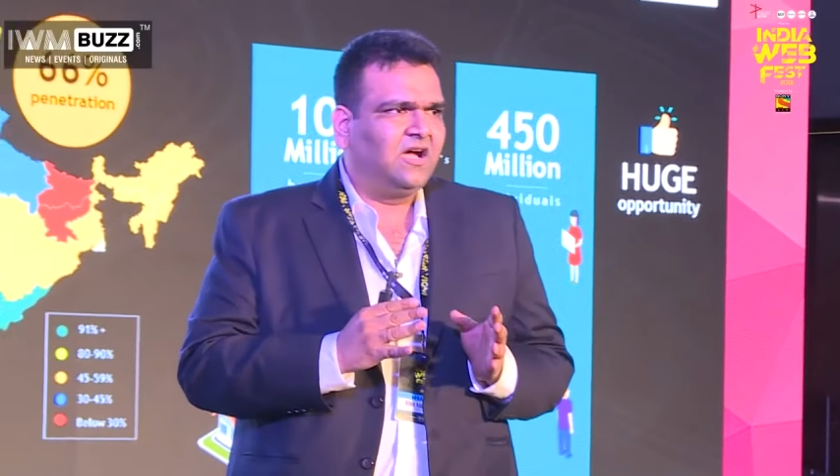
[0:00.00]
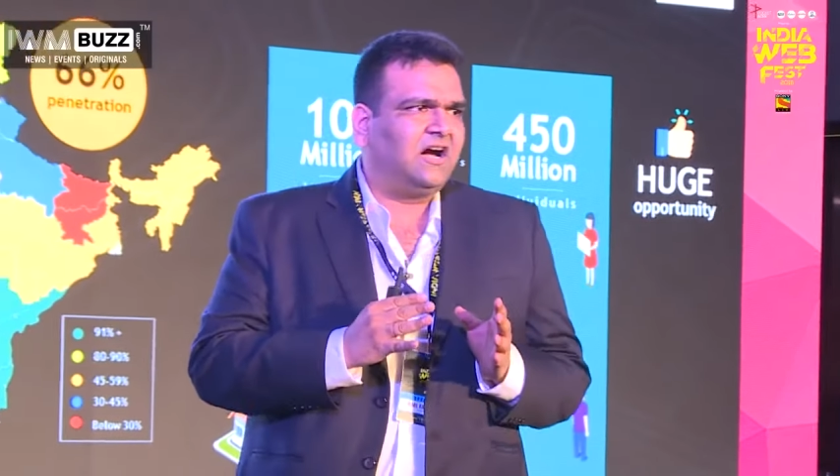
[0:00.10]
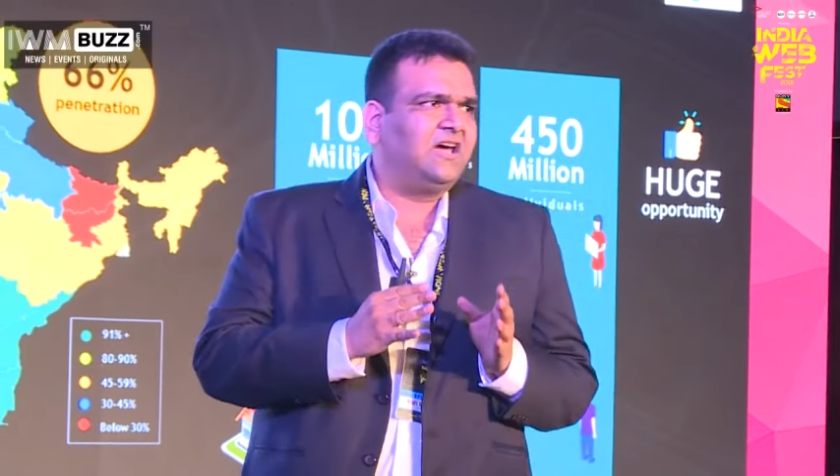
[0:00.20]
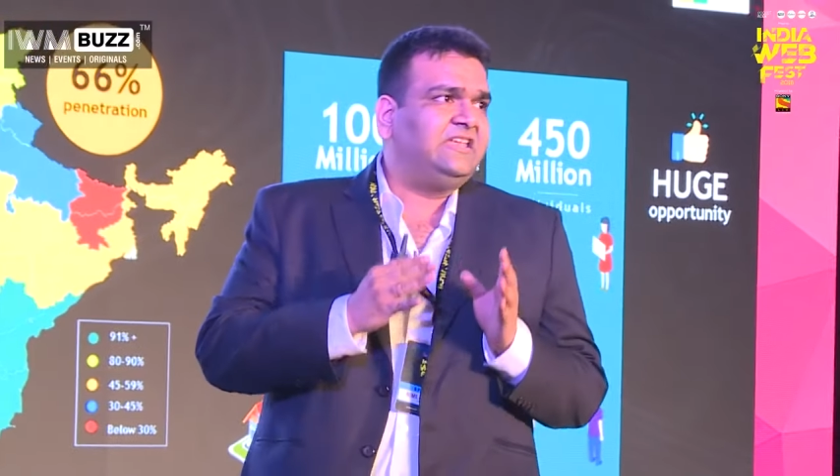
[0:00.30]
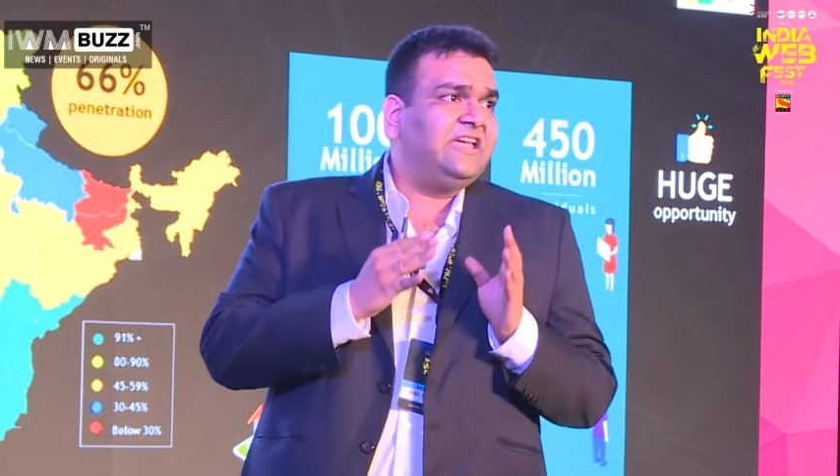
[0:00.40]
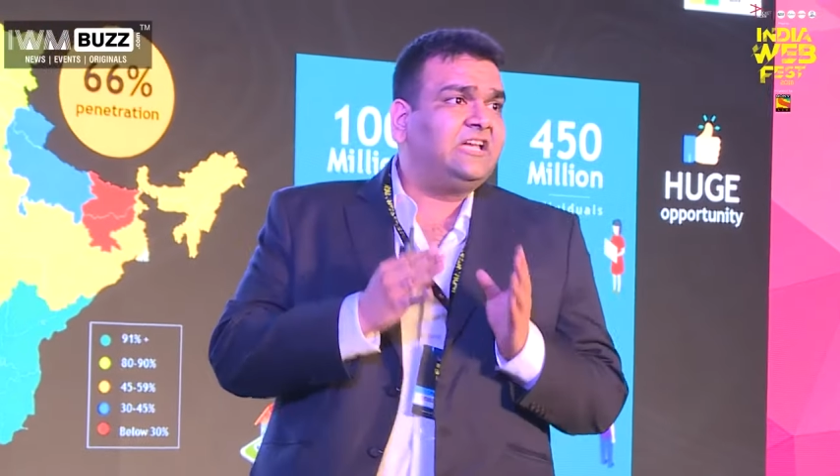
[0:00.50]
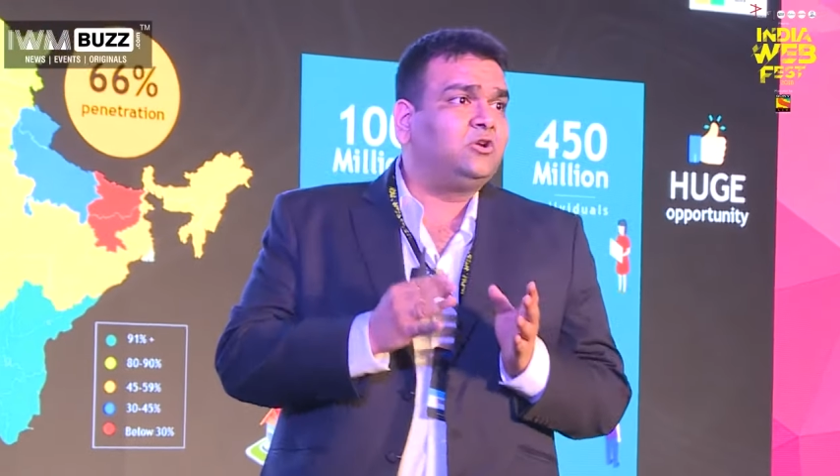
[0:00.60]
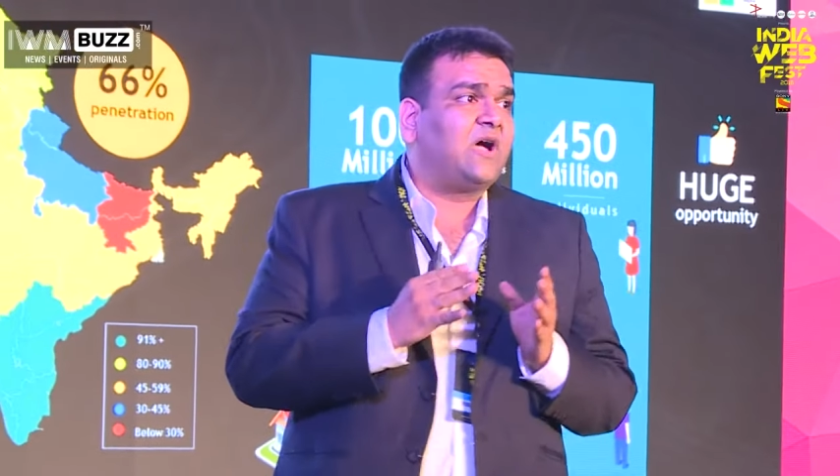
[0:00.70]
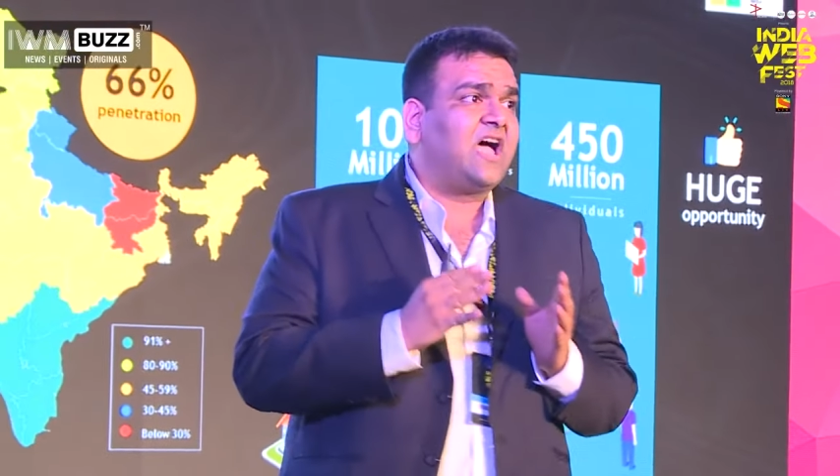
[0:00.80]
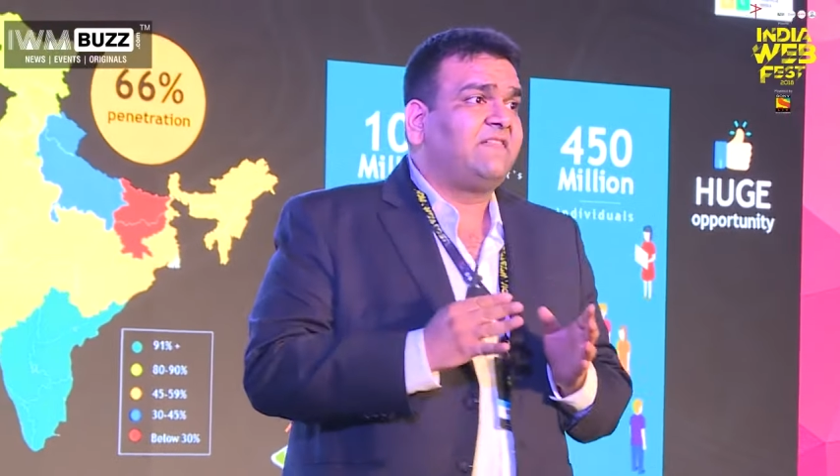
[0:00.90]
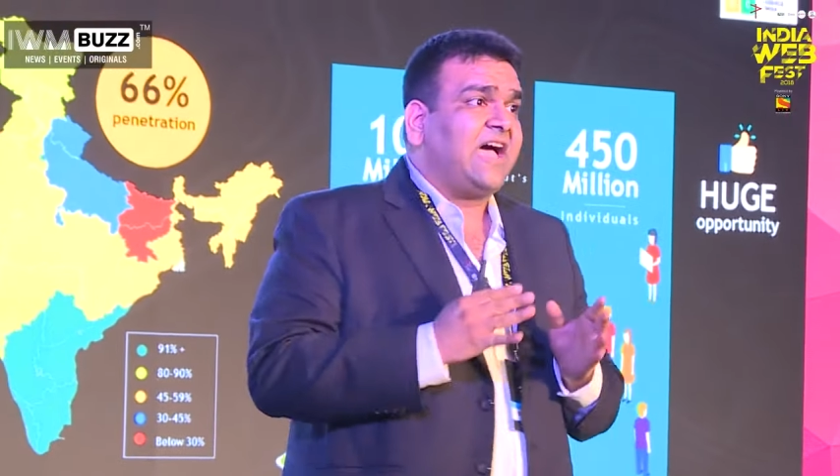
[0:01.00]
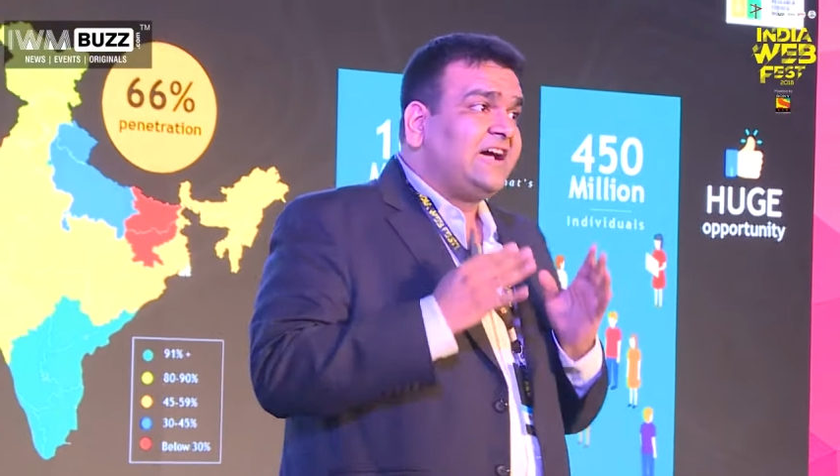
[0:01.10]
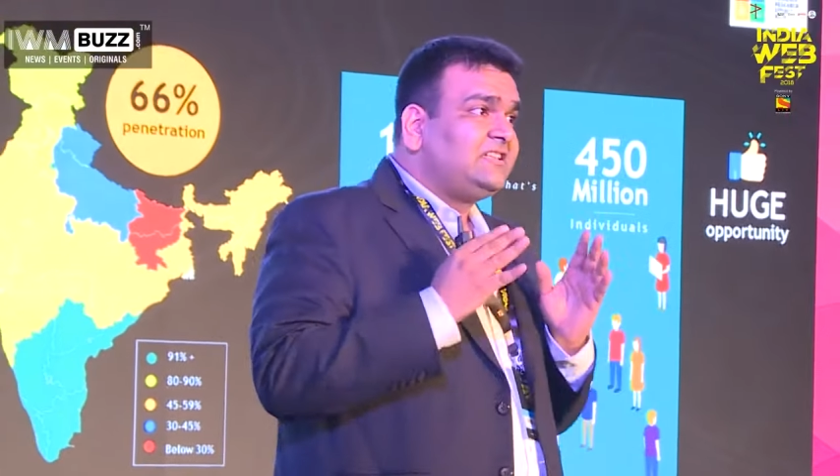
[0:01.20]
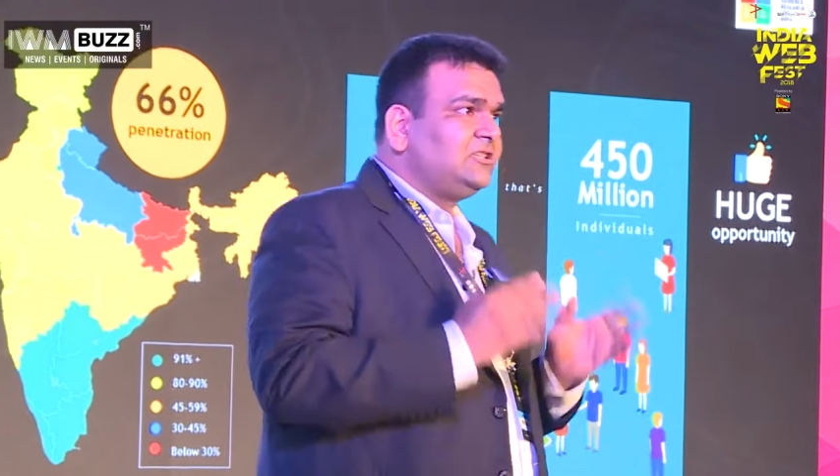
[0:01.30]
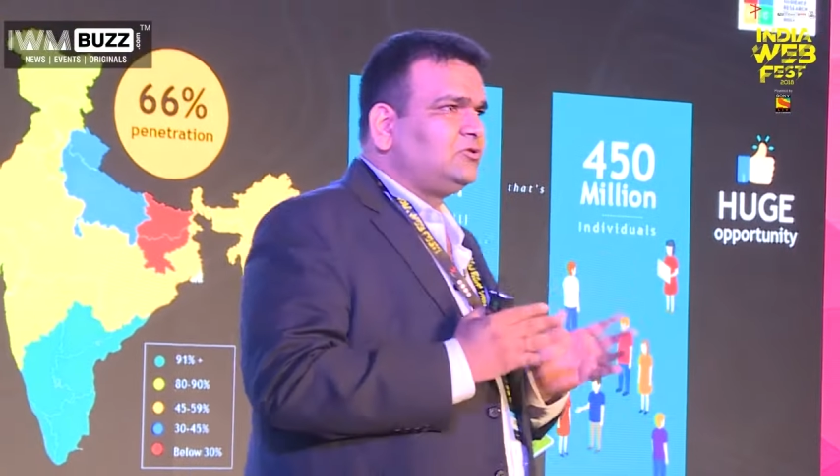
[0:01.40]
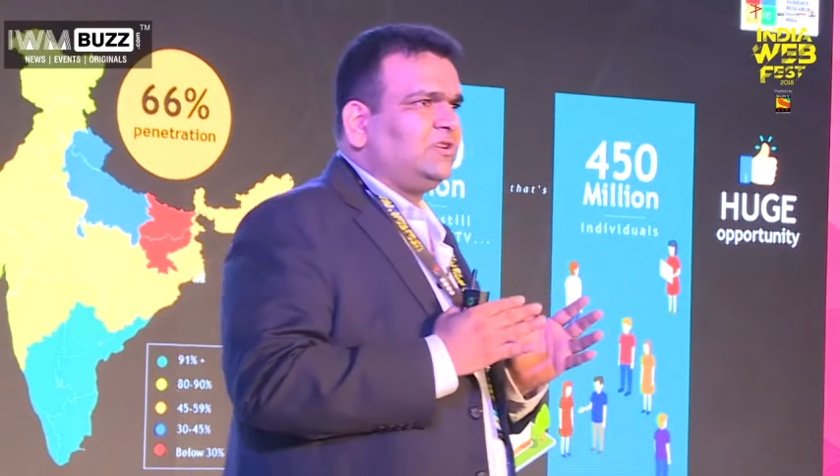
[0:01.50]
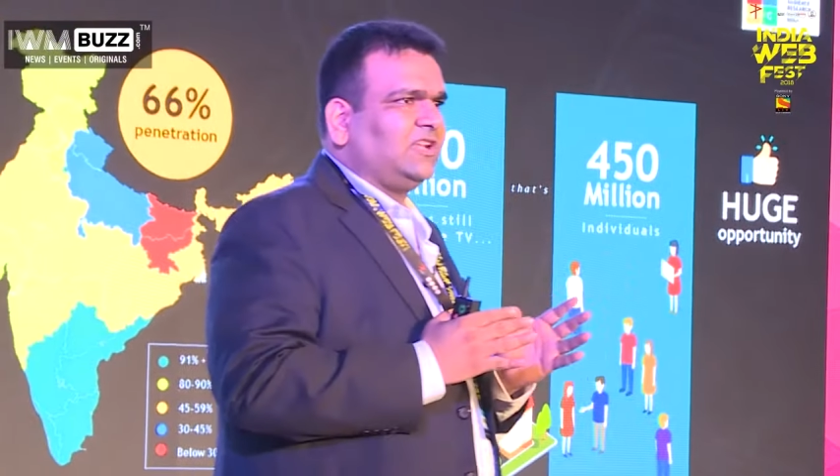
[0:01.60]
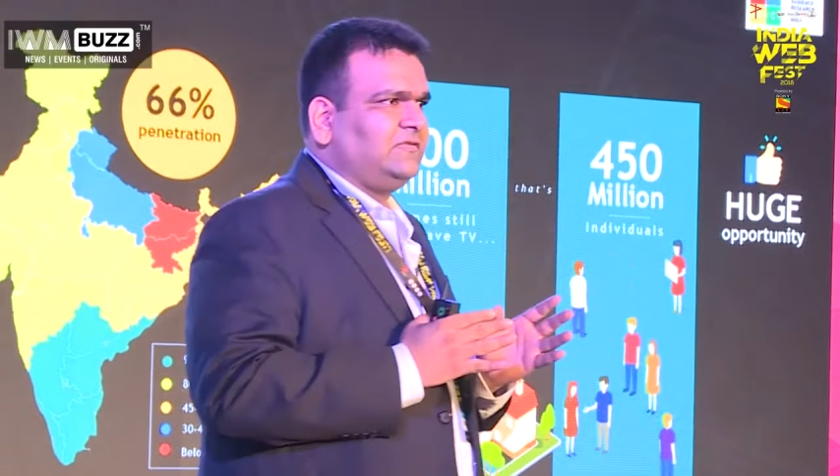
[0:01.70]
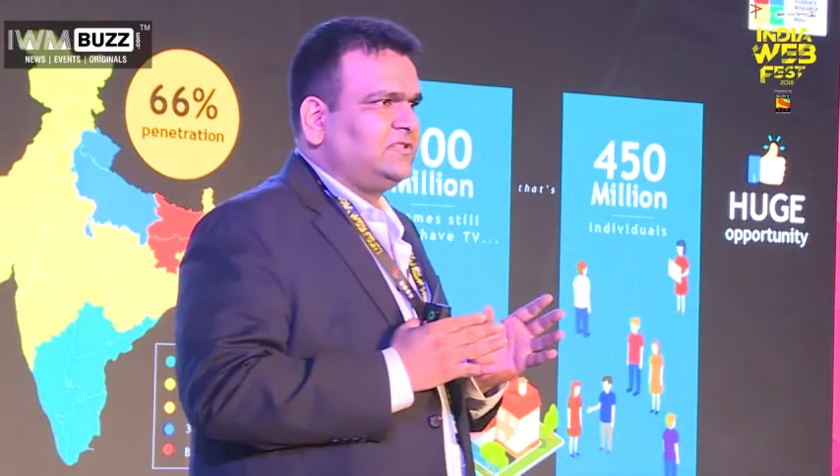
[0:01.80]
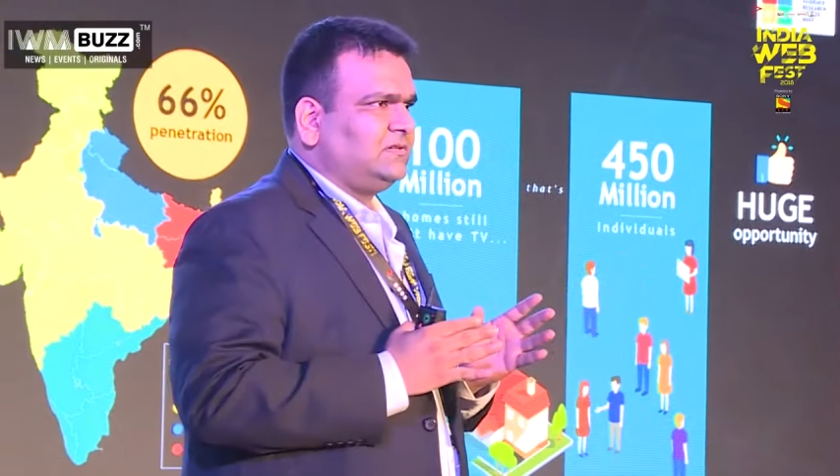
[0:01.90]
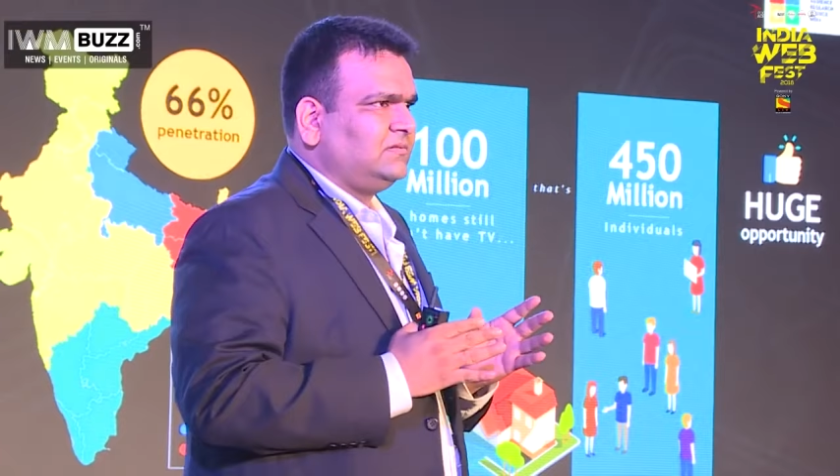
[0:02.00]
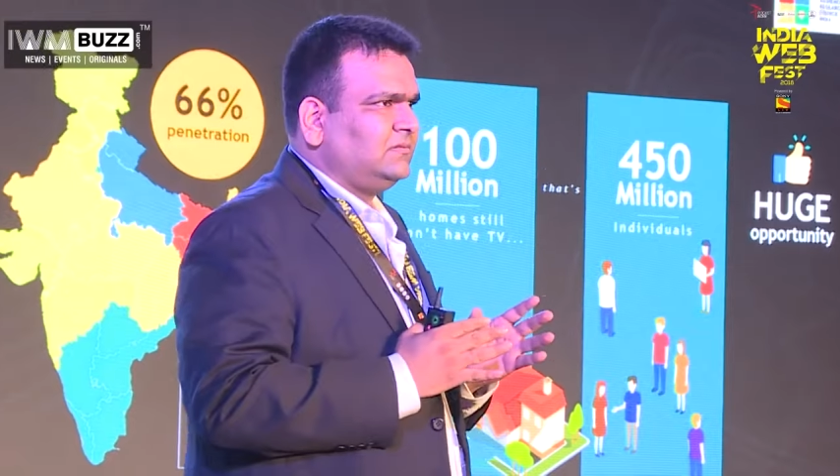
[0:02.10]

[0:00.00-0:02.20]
are yet to have access to television.